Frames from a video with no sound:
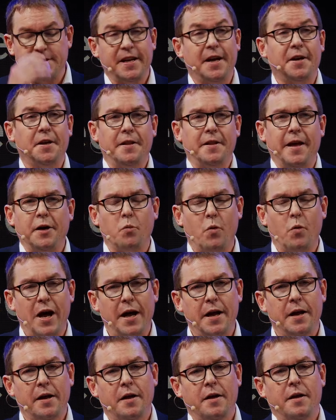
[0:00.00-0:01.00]
And in that
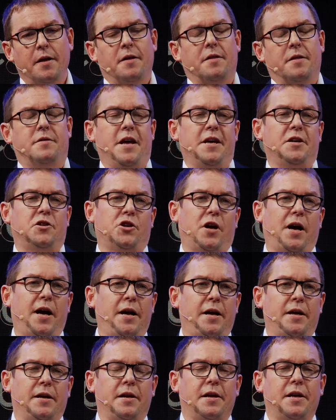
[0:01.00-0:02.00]
way, they
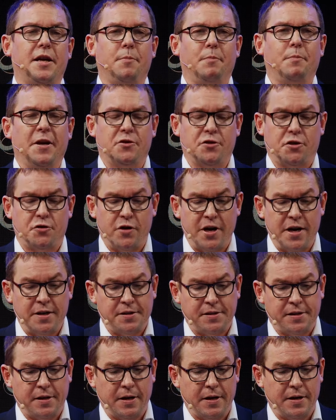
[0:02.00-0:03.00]
try to keep interest
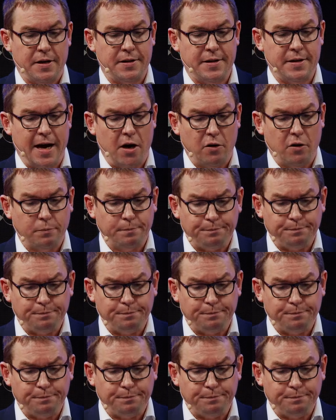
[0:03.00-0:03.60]
rates down.